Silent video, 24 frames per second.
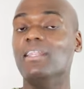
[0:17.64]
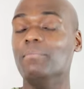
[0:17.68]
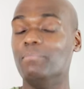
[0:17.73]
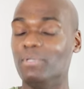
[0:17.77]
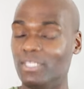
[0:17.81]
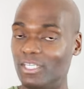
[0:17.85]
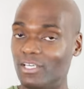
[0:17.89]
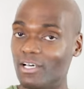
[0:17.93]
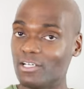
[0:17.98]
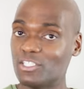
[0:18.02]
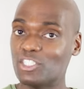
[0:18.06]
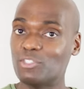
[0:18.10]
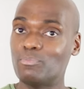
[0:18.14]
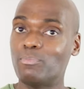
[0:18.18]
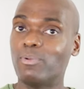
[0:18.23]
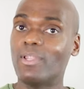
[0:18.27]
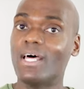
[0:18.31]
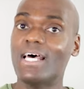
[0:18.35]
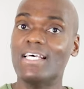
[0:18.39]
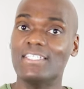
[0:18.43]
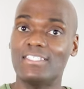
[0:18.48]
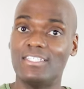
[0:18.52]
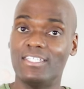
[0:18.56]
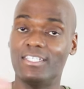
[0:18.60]
And because
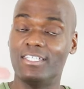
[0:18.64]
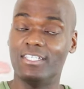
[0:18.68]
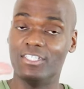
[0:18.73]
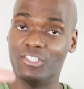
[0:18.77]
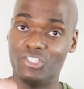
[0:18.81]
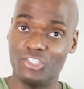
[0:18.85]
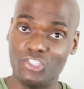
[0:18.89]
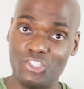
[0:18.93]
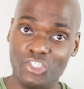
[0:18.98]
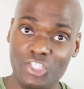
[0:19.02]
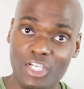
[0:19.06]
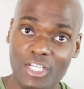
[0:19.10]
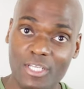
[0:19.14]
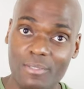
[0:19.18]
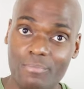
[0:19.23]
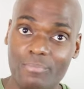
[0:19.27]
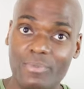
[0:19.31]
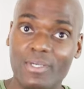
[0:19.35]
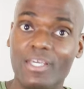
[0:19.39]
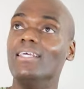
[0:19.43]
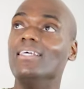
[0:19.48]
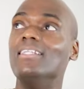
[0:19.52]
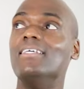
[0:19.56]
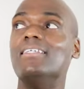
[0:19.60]
plastic is
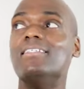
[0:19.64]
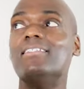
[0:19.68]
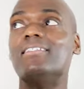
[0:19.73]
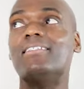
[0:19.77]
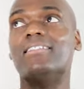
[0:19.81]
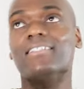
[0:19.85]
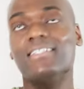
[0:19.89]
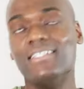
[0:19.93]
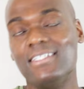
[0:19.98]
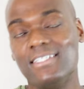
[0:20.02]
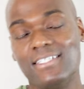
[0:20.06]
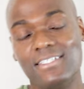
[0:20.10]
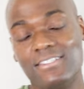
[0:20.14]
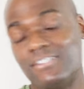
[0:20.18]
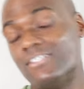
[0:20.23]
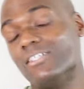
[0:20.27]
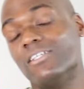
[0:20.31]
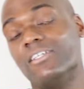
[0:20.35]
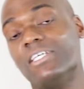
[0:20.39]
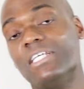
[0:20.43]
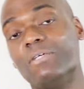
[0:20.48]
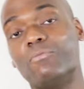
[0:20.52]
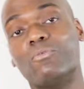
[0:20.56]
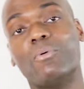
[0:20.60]
cheap, it is
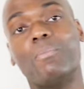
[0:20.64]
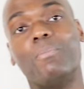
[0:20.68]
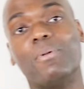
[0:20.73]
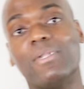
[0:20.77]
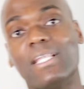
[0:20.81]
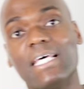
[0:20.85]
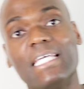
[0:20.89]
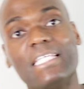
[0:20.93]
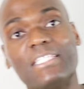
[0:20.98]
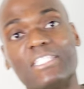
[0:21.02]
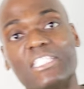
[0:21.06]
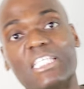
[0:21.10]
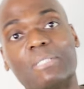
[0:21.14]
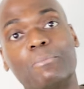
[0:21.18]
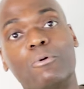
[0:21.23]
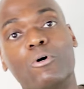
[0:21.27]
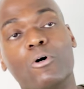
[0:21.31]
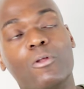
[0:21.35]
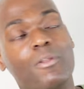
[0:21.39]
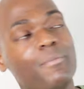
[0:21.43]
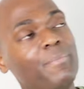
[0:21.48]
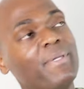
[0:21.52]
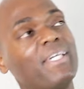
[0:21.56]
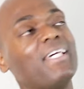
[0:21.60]
easily
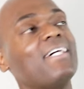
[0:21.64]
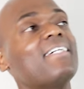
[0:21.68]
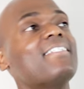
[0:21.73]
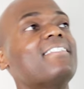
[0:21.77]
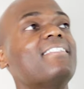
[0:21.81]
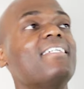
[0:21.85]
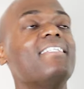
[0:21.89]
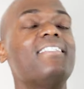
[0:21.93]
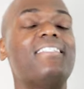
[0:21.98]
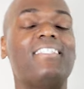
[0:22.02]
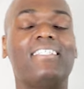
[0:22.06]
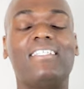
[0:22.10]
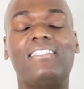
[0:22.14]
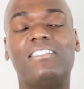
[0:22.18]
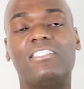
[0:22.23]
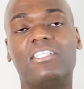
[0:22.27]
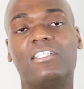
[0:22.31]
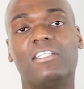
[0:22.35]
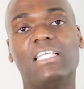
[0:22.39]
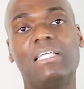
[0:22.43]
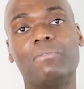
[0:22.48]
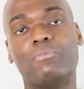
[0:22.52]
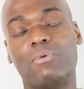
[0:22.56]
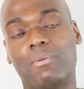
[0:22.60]
replaceable. And because it's easily